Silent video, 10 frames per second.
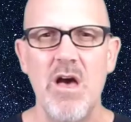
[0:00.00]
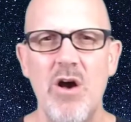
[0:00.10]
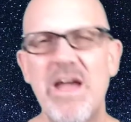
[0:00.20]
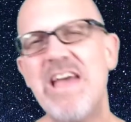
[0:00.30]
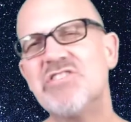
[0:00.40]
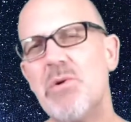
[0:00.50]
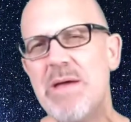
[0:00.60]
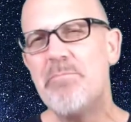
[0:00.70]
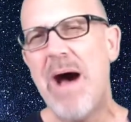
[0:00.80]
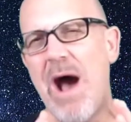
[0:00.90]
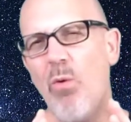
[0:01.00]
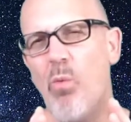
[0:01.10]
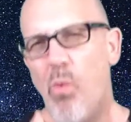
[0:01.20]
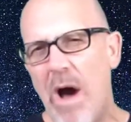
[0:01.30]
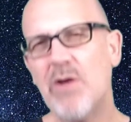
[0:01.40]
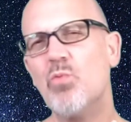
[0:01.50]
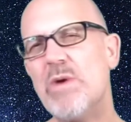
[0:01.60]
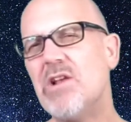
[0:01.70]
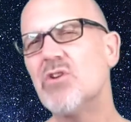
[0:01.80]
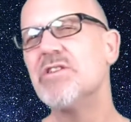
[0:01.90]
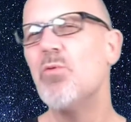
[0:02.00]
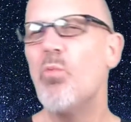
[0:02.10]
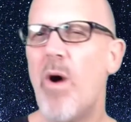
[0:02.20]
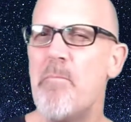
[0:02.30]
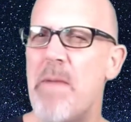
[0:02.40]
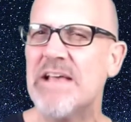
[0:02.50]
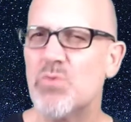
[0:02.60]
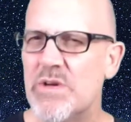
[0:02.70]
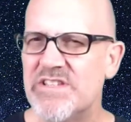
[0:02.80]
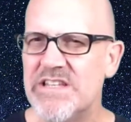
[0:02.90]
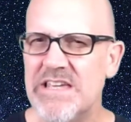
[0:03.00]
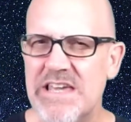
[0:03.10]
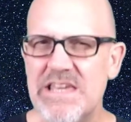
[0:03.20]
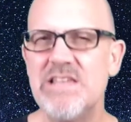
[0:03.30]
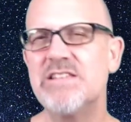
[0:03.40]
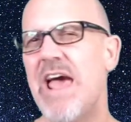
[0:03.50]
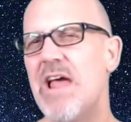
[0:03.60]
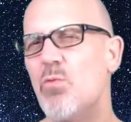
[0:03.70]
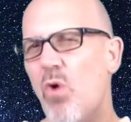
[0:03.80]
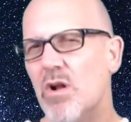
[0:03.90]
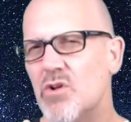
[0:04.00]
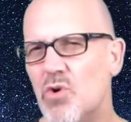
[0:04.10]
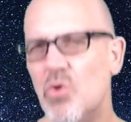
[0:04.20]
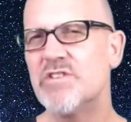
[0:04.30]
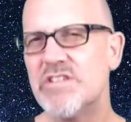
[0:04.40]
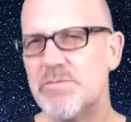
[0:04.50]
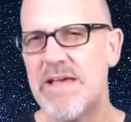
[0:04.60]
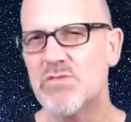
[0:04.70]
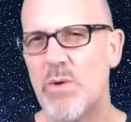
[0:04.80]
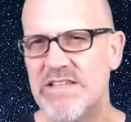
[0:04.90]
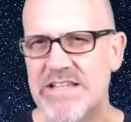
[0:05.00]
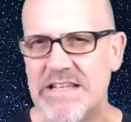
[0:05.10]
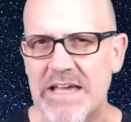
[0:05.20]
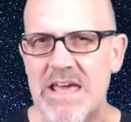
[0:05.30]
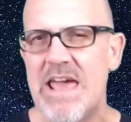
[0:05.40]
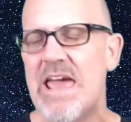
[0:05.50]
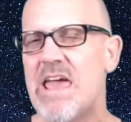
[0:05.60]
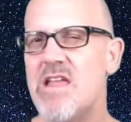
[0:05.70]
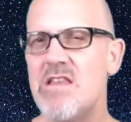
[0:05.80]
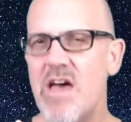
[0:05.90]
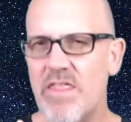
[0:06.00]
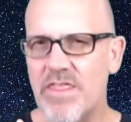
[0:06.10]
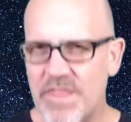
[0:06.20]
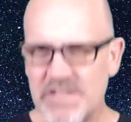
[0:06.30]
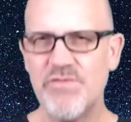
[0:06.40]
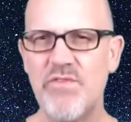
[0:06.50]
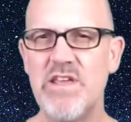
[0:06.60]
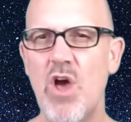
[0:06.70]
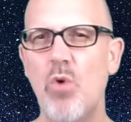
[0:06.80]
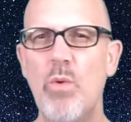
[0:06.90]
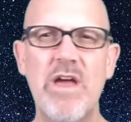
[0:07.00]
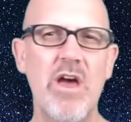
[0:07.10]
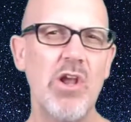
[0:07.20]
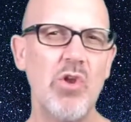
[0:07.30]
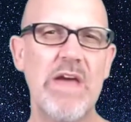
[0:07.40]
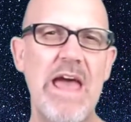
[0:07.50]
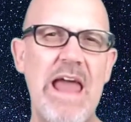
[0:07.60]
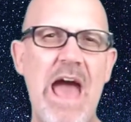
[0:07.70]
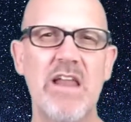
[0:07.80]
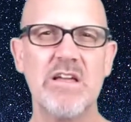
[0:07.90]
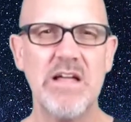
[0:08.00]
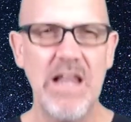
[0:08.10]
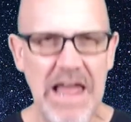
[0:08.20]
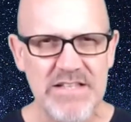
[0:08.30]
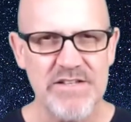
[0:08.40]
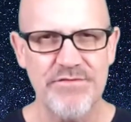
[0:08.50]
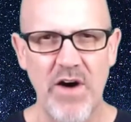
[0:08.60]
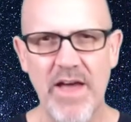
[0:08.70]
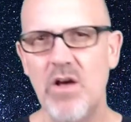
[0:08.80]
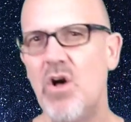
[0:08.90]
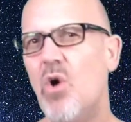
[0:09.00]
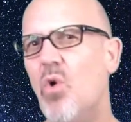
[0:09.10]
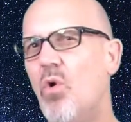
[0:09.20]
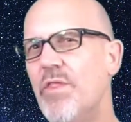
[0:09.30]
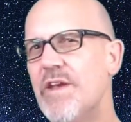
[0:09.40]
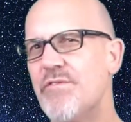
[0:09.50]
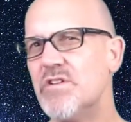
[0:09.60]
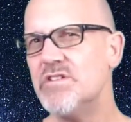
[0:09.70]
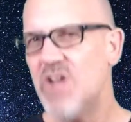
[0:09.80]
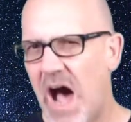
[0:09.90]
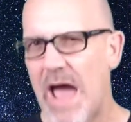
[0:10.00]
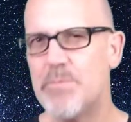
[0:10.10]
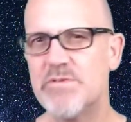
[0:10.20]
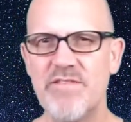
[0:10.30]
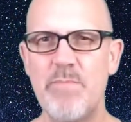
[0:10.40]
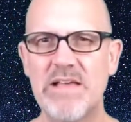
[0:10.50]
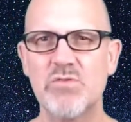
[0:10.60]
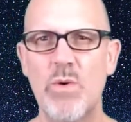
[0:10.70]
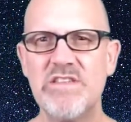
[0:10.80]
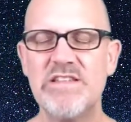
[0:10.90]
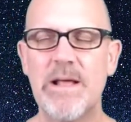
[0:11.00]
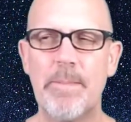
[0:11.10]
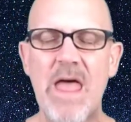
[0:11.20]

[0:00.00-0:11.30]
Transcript: Okay, so in part one, we looked at what mass wasting is and what causes mass wasting. In this video, we're going to look at how to classify all the different types of mass wasting.